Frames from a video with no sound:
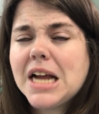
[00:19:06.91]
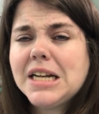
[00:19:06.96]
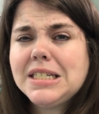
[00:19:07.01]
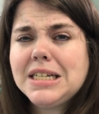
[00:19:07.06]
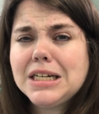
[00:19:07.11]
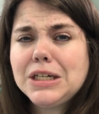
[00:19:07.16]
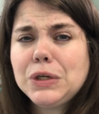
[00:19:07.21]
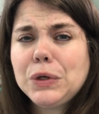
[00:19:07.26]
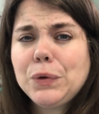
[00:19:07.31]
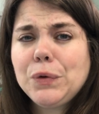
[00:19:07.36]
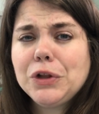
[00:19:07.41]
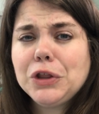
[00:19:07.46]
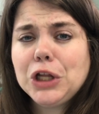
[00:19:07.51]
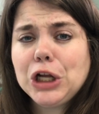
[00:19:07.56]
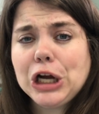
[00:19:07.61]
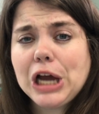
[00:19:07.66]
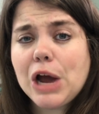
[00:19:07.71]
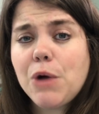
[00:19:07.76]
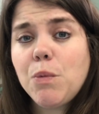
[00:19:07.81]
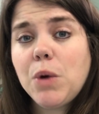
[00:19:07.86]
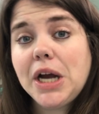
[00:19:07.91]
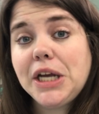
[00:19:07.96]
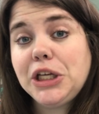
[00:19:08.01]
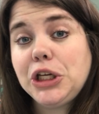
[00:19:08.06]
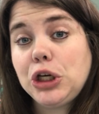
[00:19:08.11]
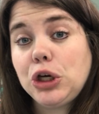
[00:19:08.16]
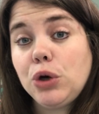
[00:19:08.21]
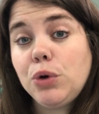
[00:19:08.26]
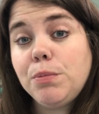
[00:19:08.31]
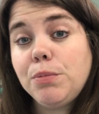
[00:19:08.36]
to look at what
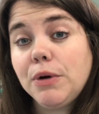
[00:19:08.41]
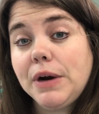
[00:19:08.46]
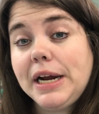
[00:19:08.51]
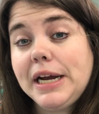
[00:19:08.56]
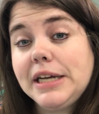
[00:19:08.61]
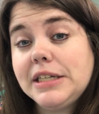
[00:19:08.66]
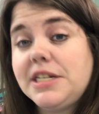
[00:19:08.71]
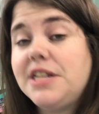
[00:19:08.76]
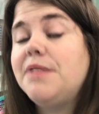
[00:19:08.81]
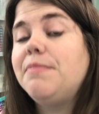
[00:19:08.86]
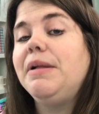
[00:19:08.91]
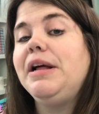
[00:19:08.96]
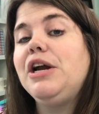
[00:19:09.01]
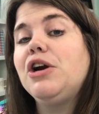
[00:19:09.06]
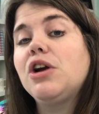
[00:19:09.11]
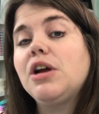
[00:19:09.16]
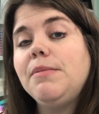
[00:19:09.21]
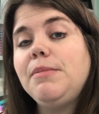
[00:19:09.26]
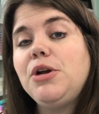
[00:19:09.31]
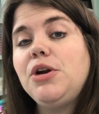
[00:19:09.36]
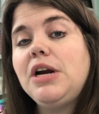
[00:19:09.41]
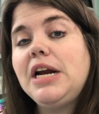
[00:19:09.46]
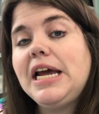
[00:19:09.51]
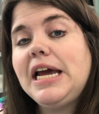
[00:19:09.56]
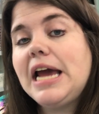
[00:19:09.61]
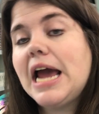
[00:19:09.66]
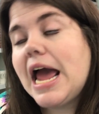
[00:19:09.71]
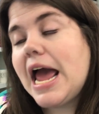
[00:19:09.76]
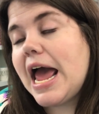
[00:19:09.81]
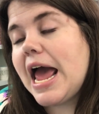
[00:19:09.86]
you bring to the planner
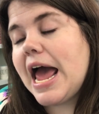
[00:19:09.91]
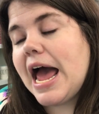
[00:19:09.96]
community